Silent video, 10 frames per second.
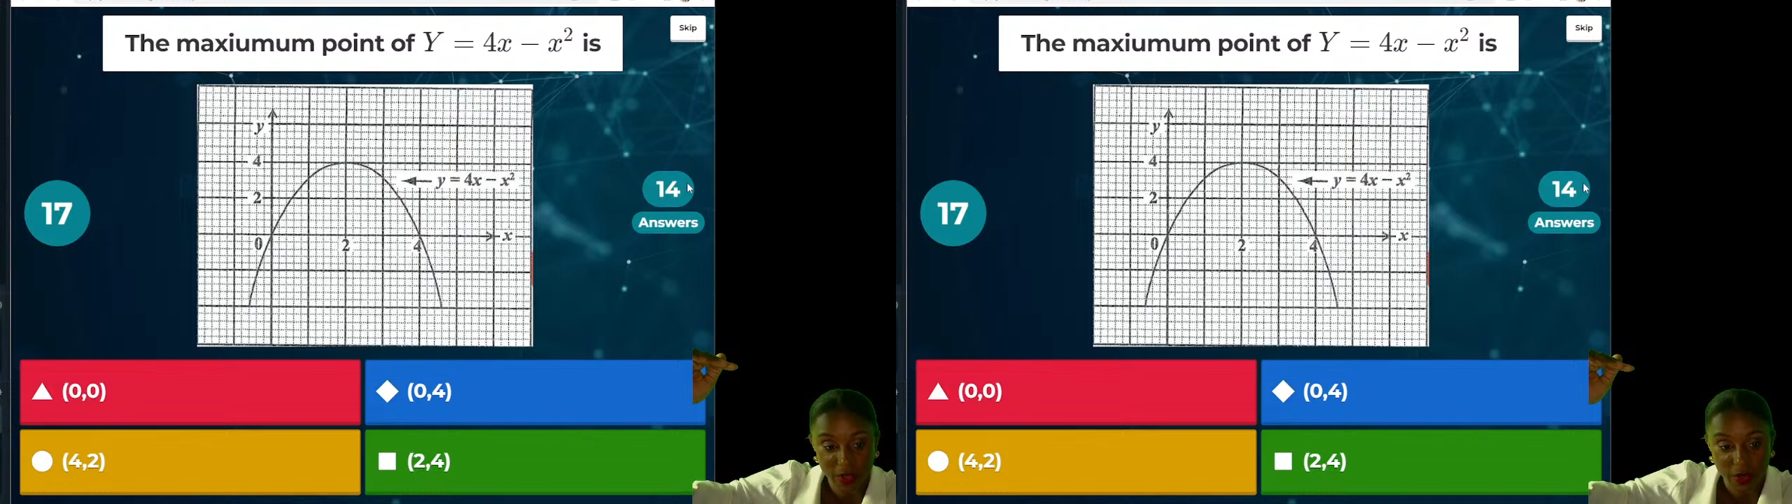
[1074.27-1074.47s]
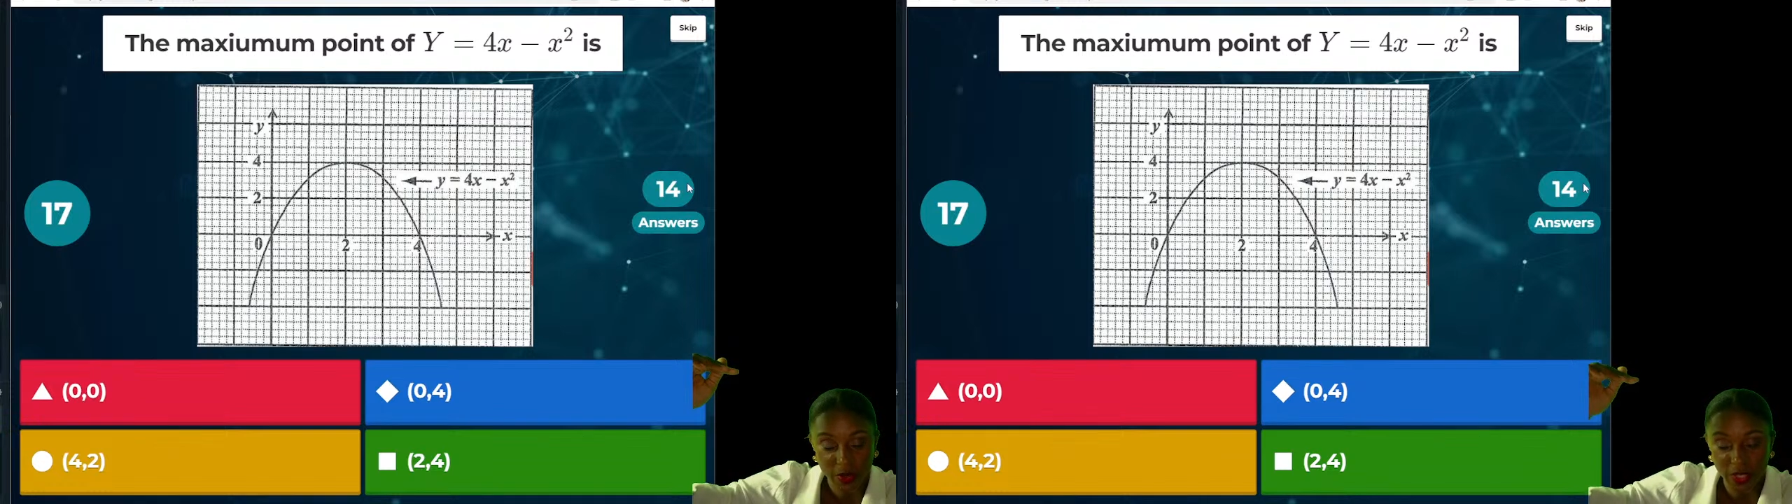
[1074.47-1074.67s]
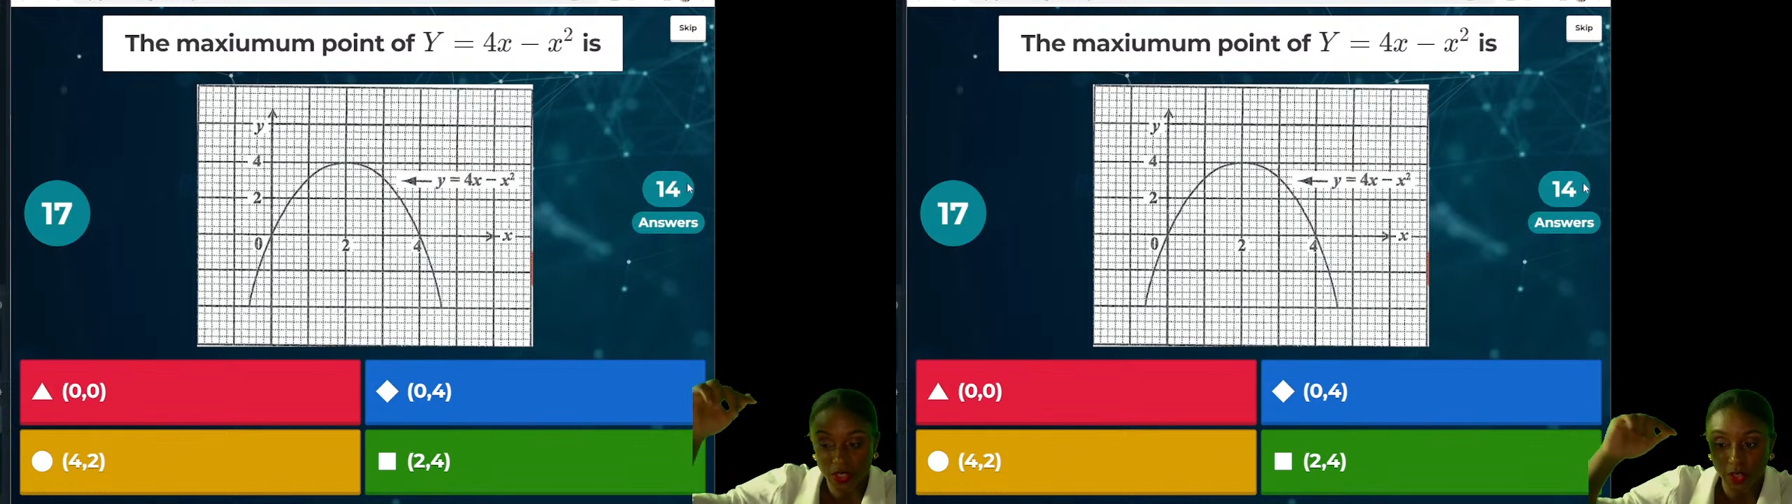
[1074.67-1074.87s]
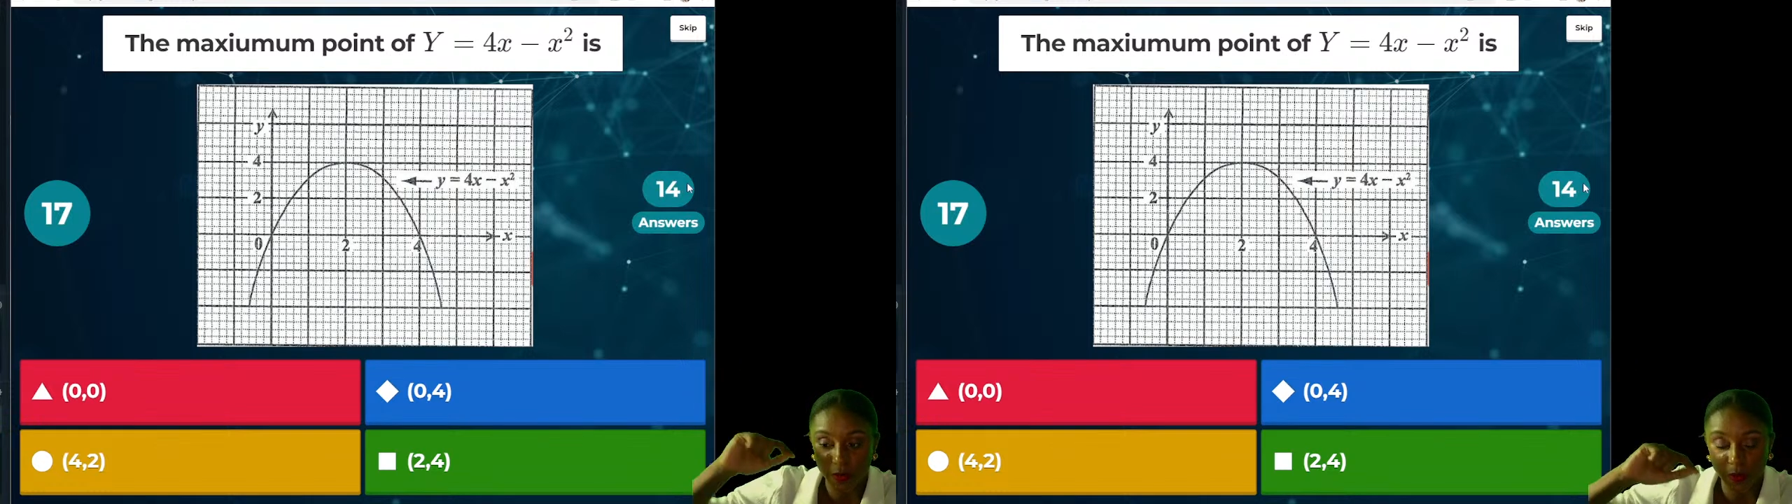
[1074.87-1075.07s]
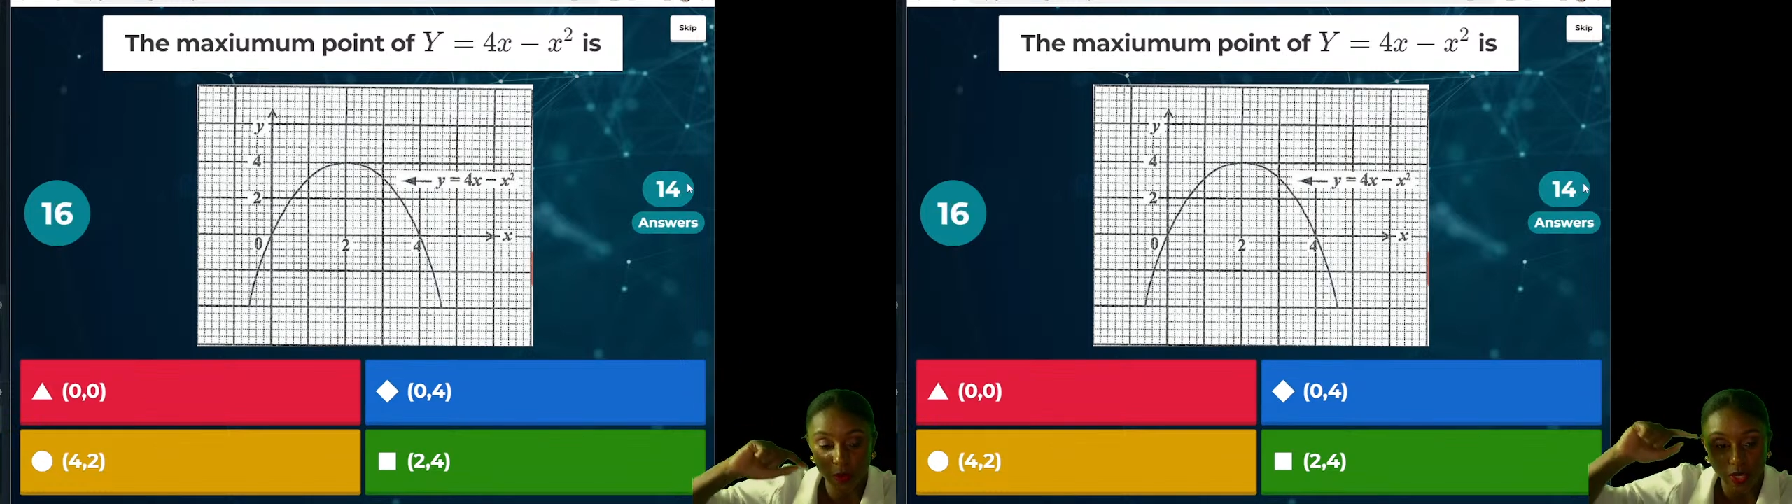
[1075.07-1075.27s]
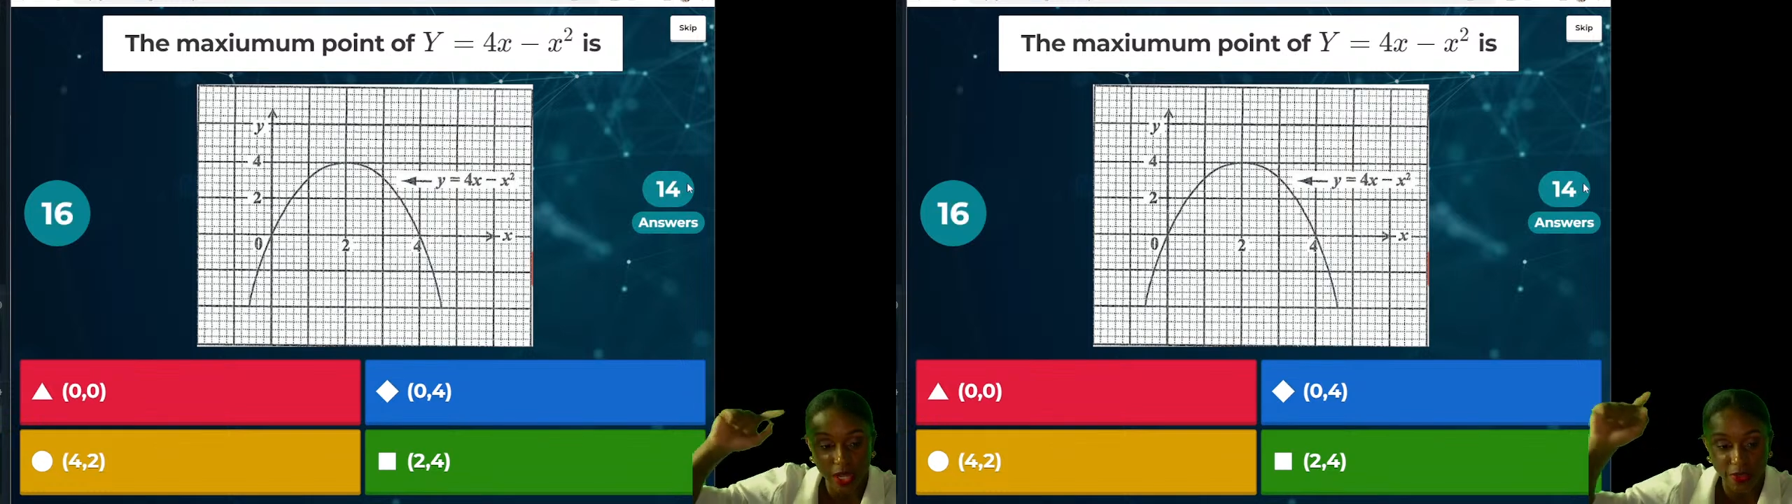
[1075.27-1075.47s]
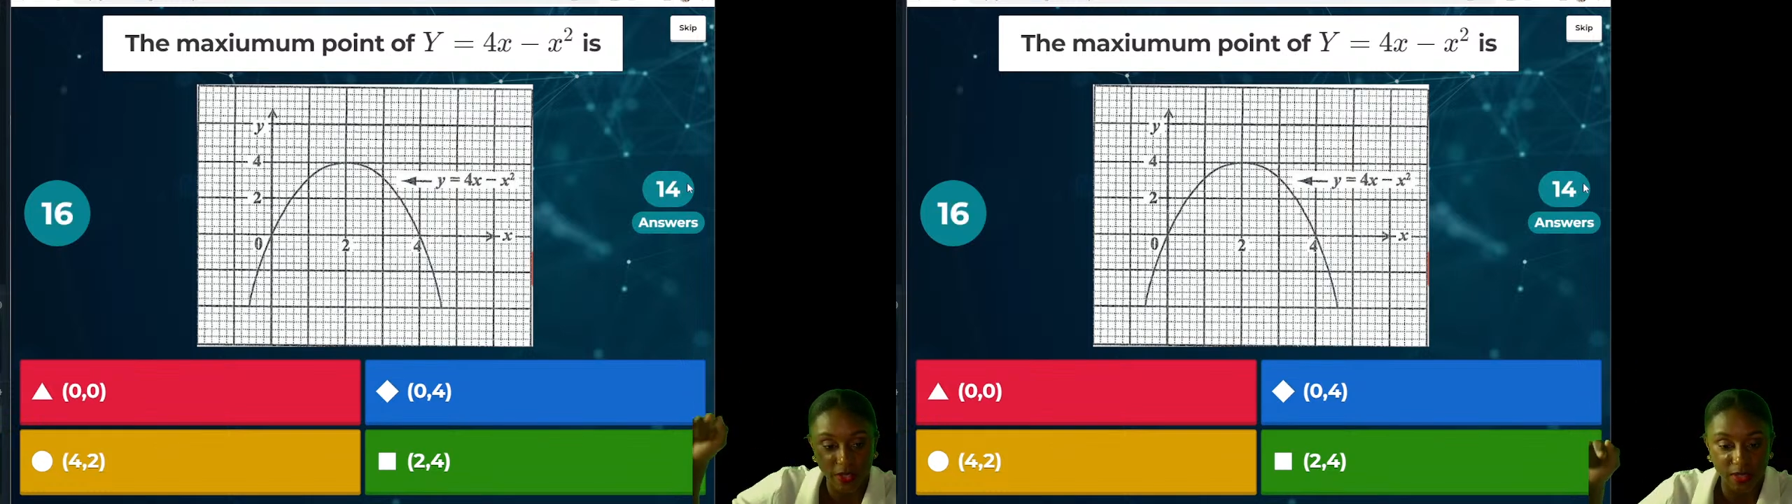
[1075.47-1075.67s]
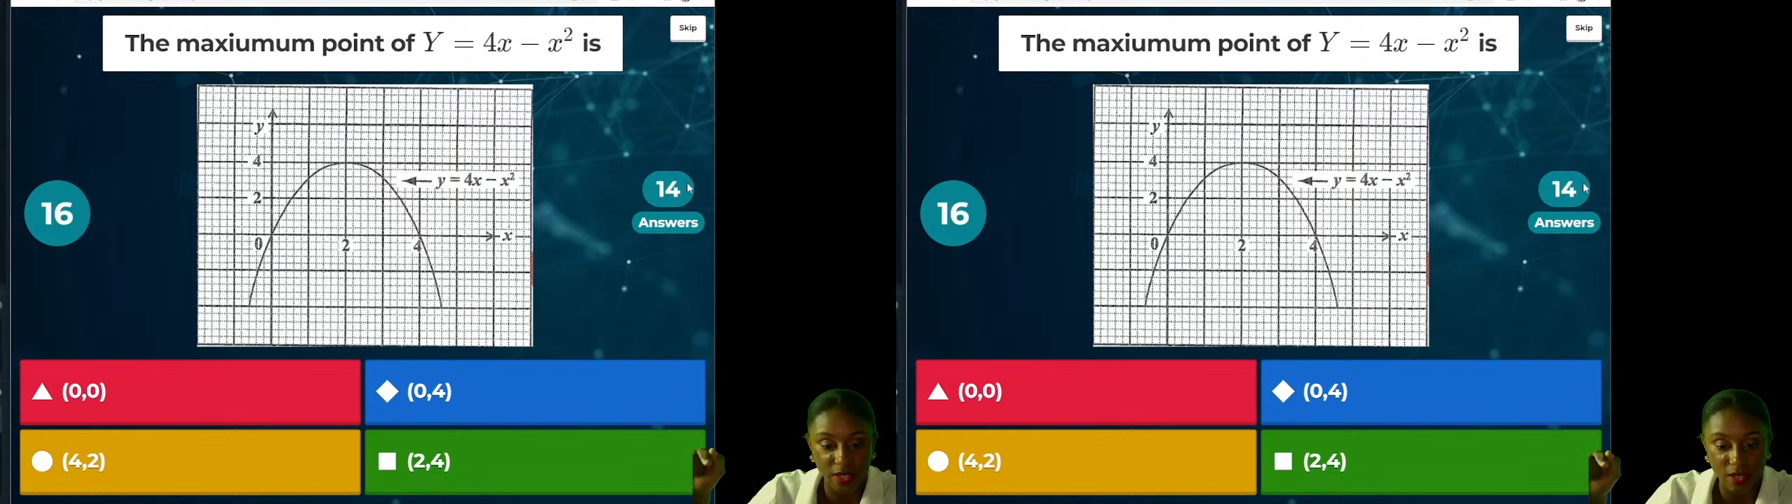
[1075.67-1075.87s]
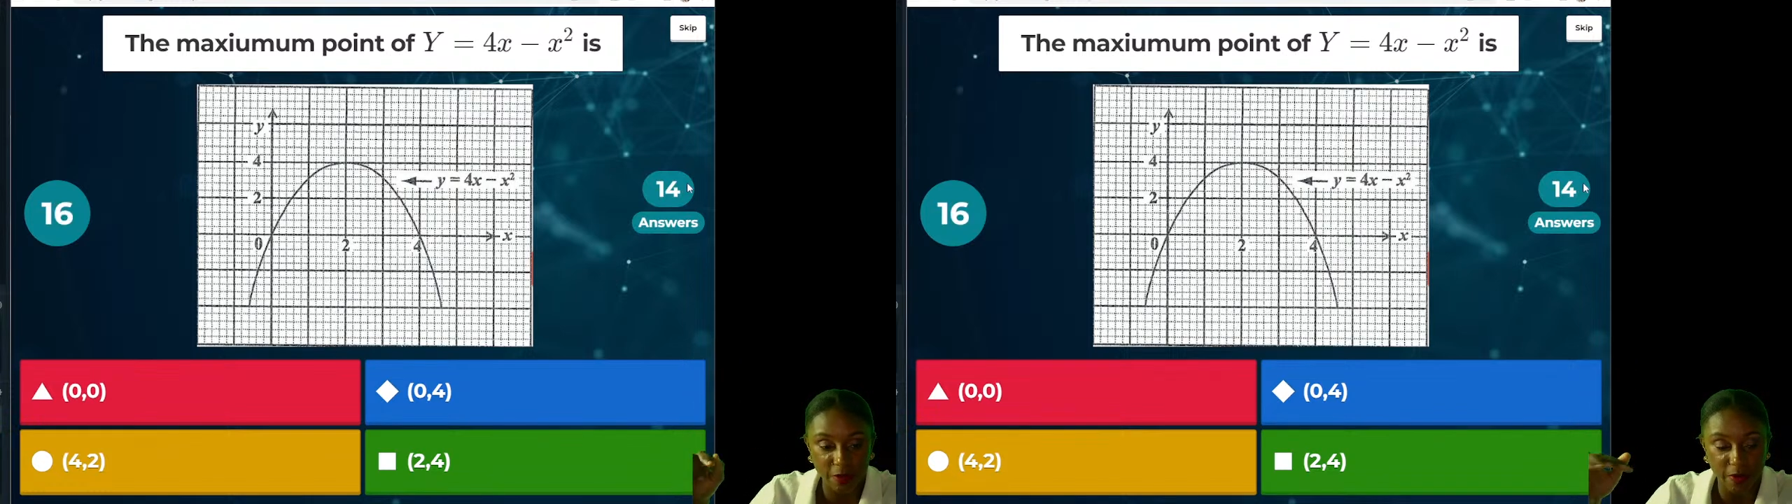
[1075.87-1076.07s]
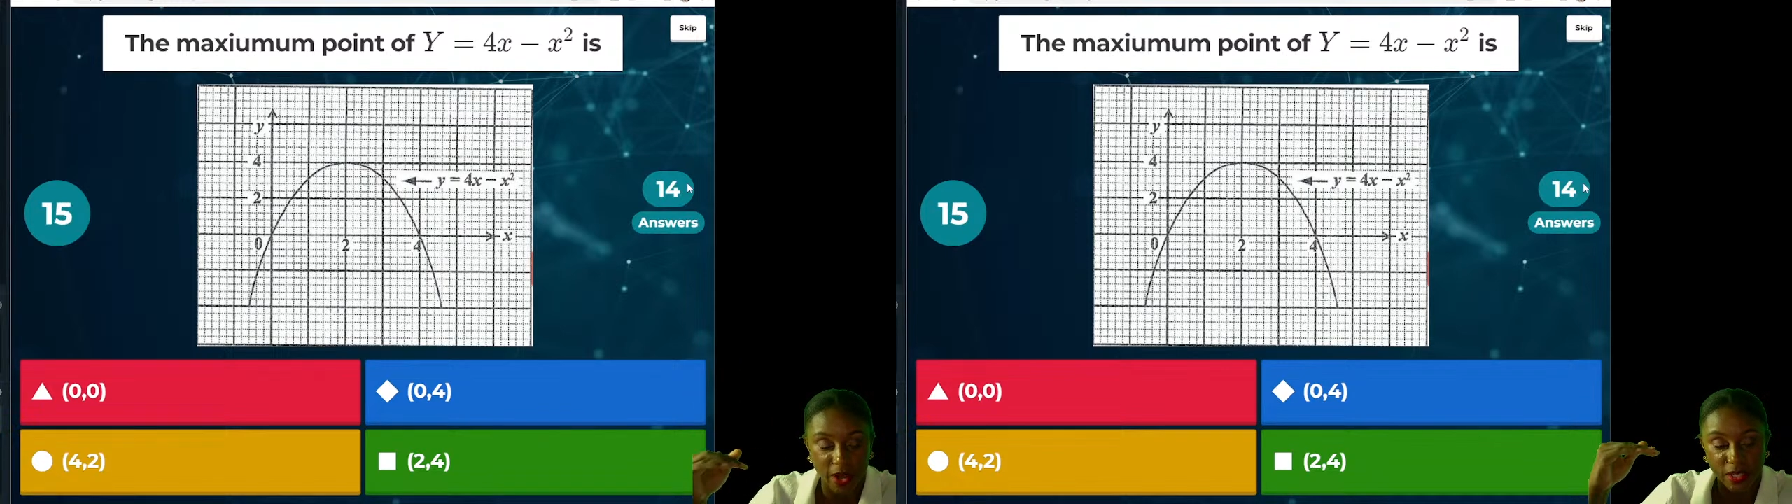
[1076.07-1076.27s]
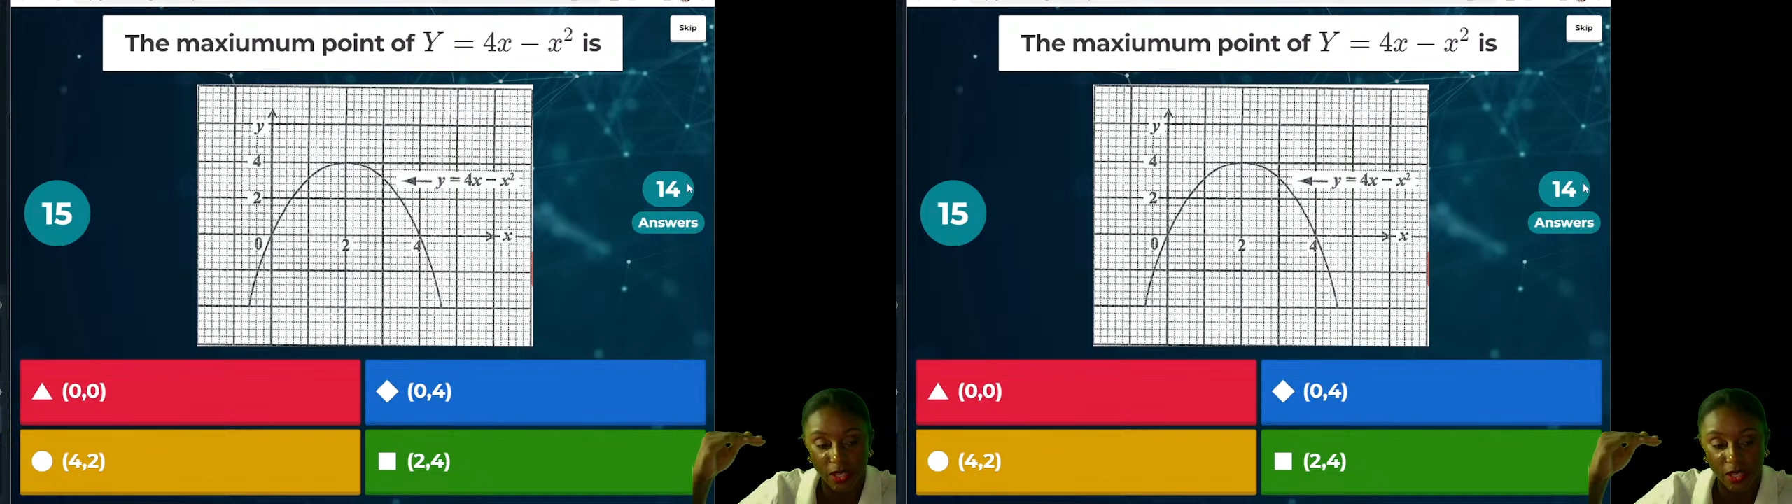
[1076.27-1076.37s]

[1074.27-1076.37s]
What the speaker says: Okay, so if you look at this curve right here,